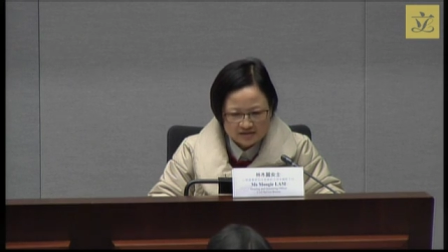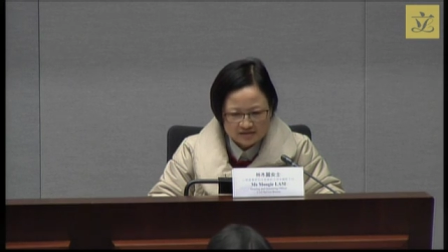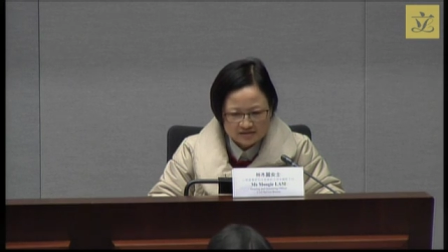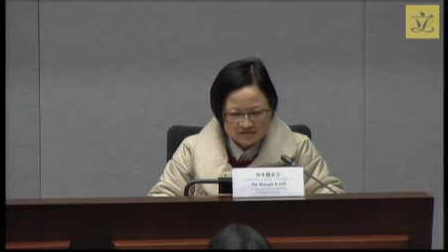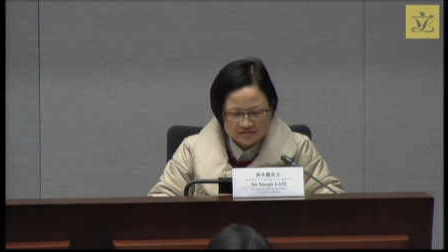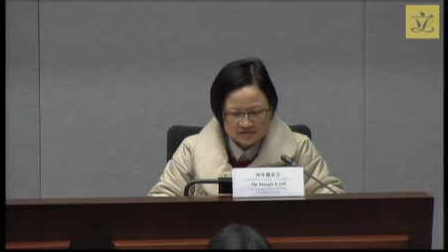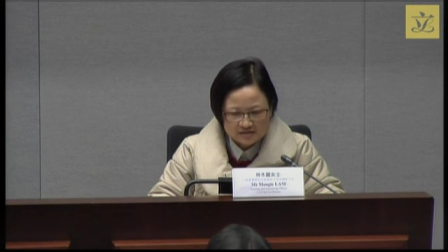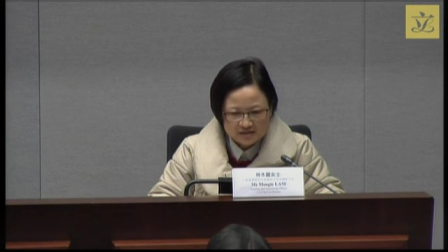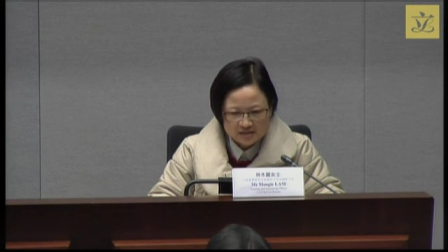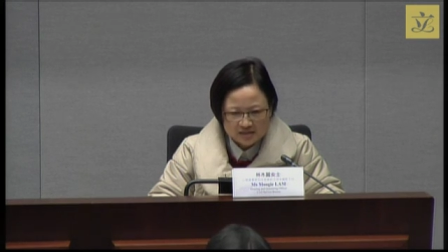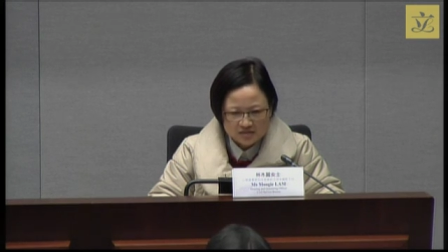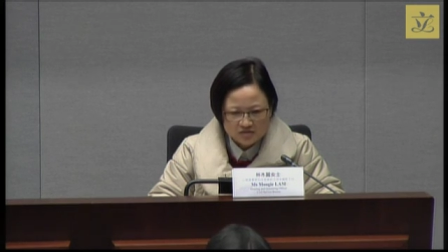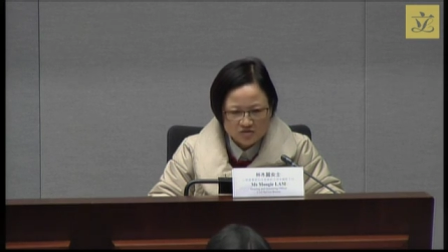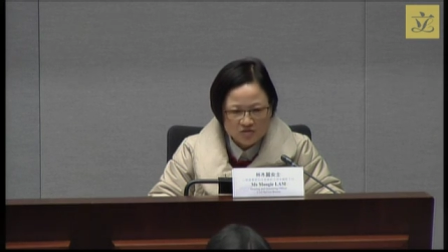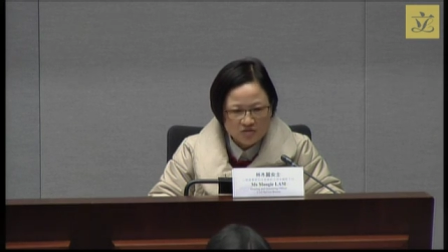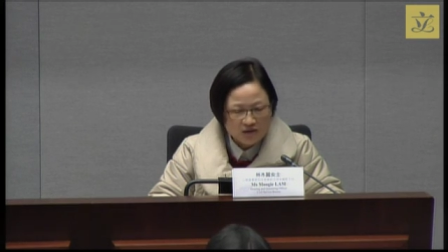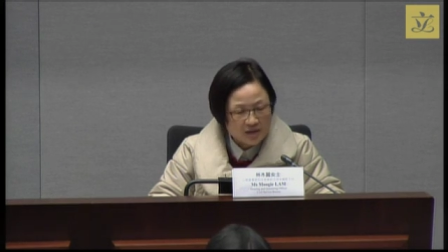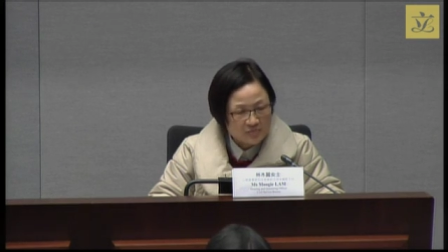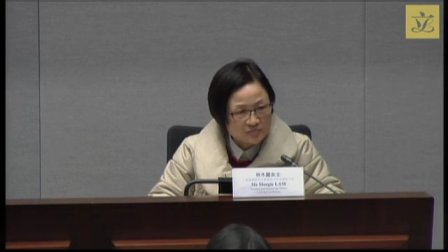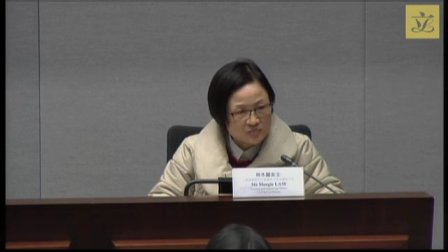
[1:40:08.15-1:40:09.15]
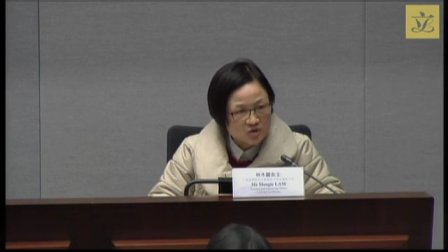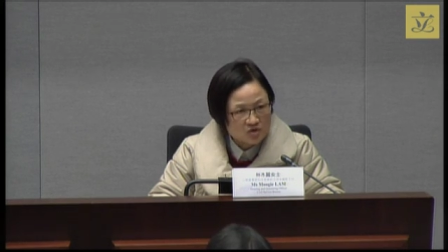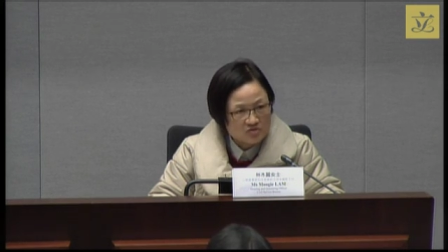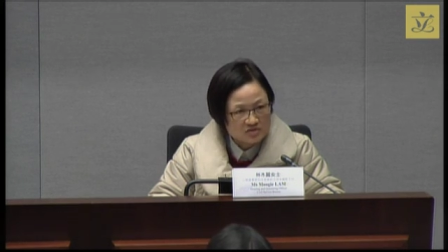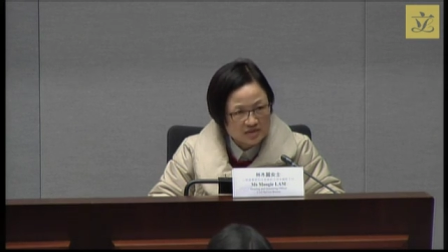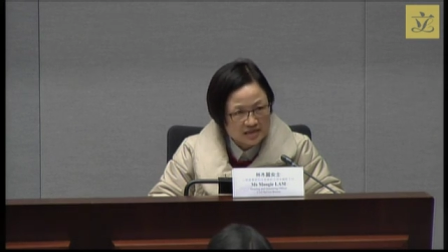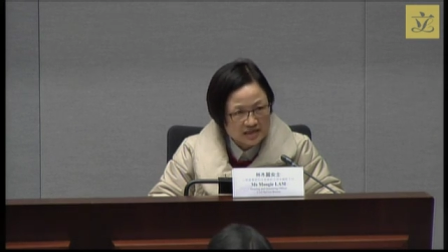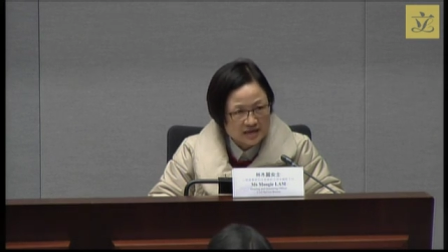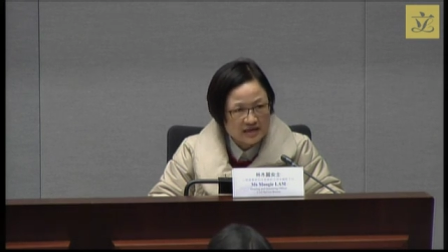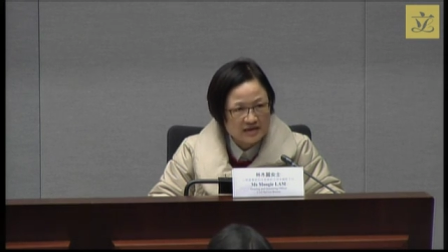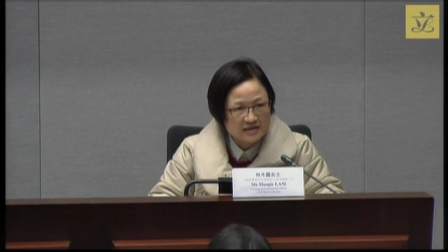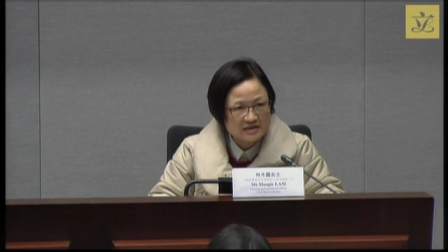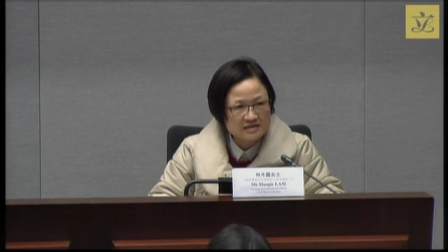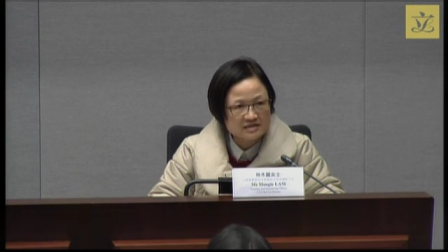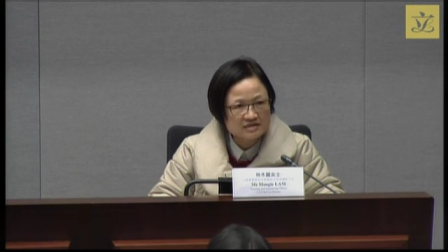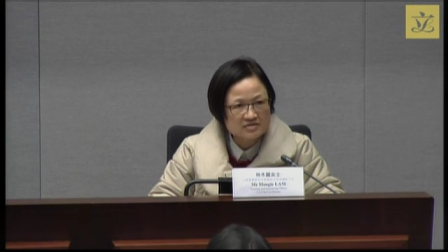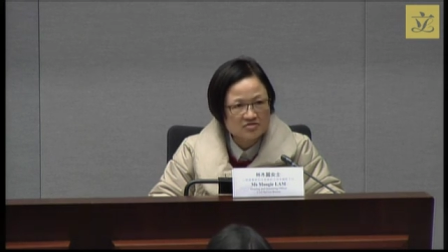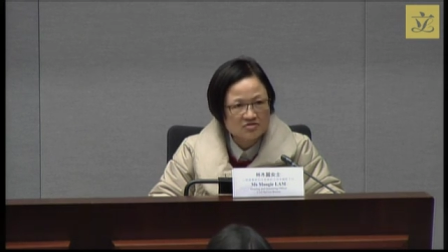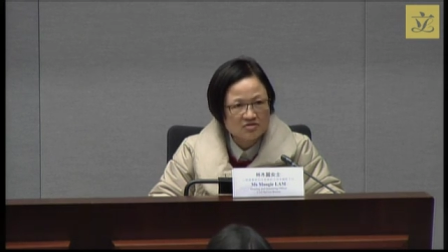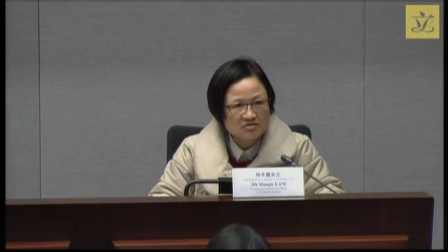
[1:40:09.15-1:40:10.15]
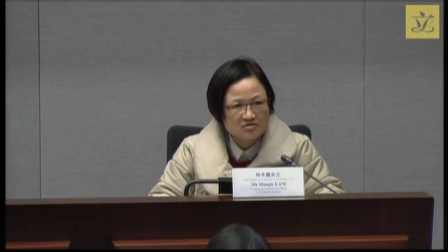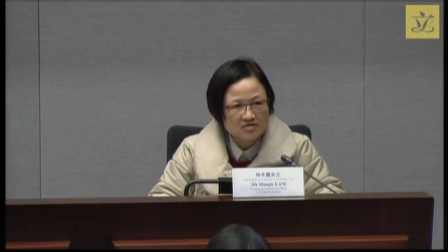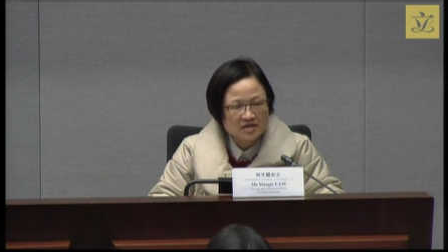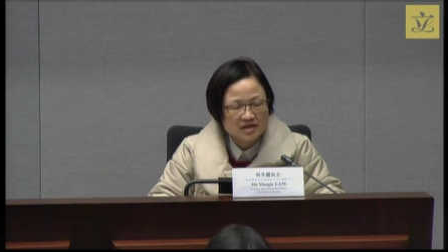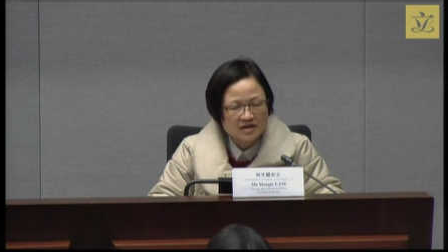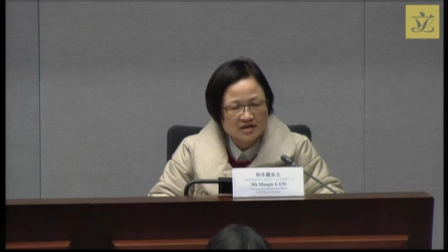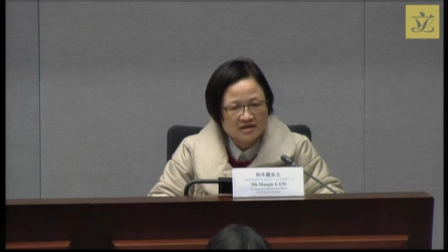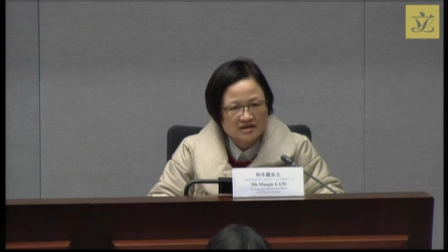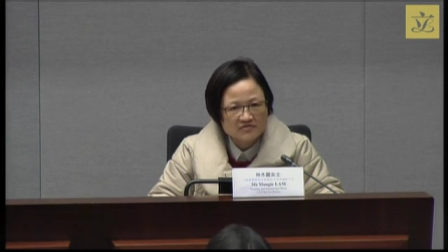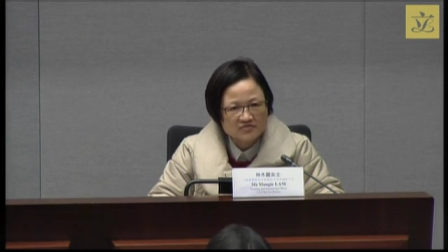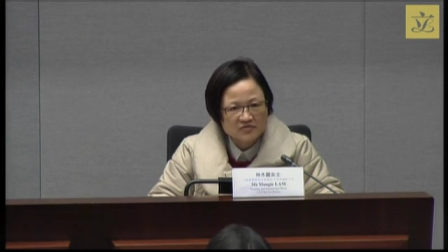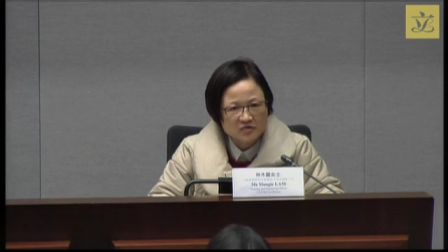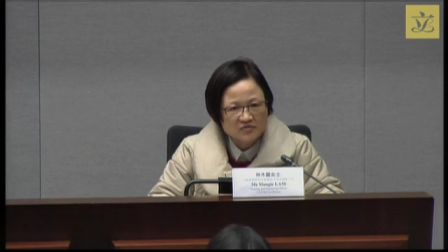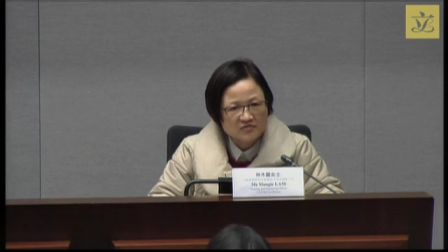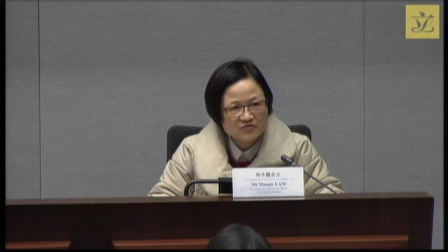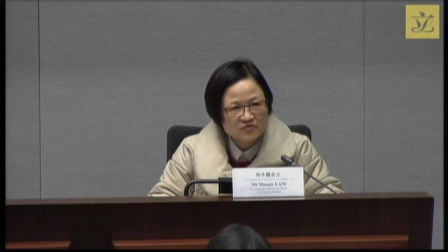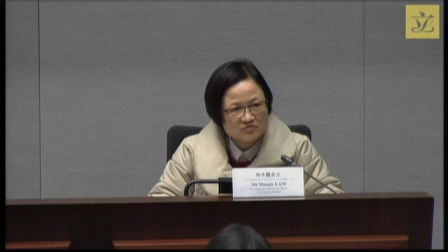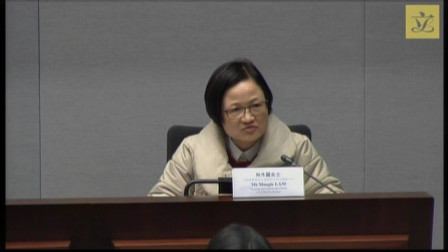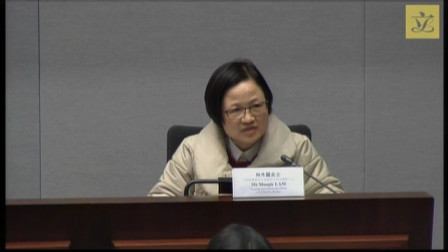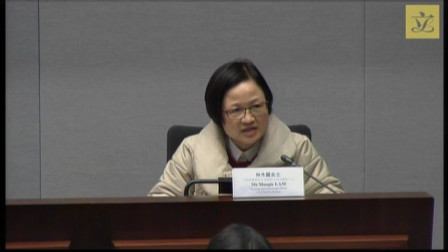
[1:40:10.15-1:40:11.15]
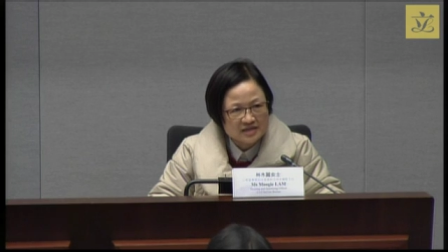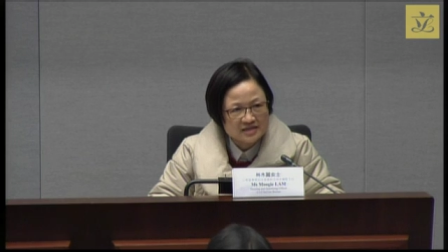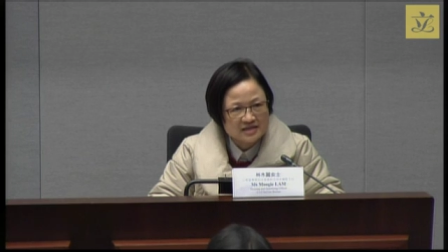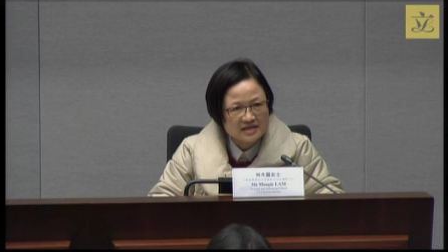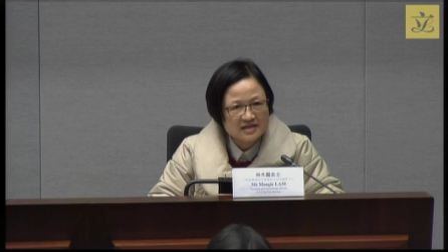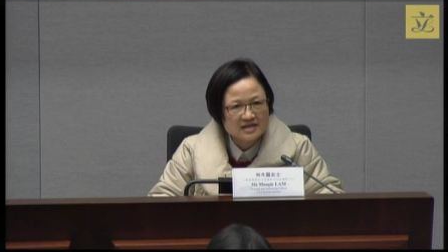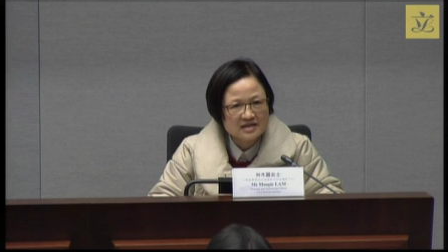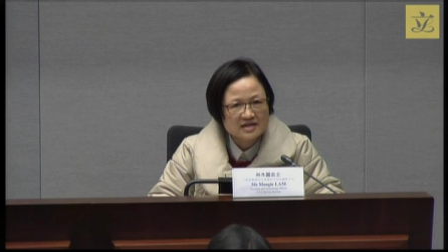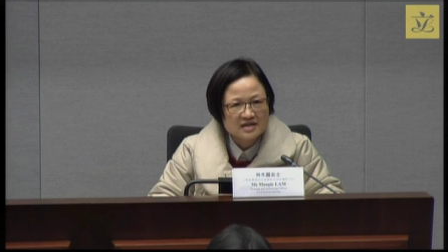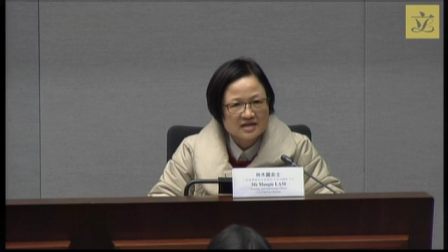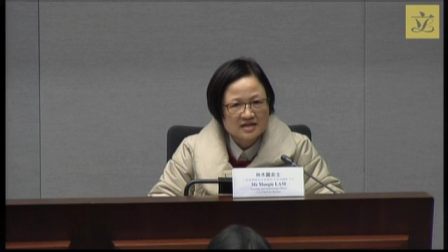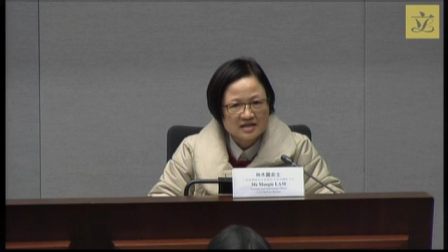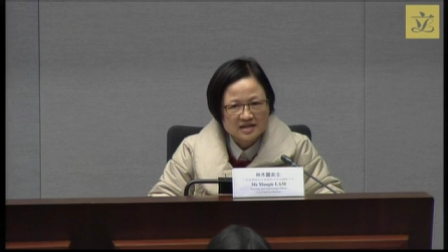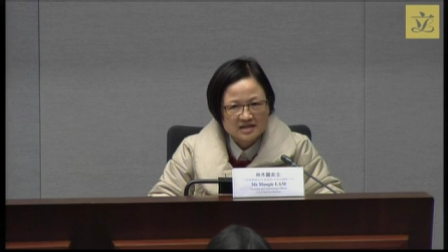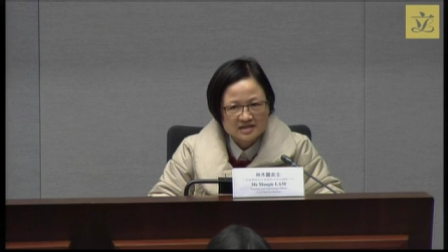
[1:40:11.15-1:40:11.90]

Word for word: and terms of service. When it comes to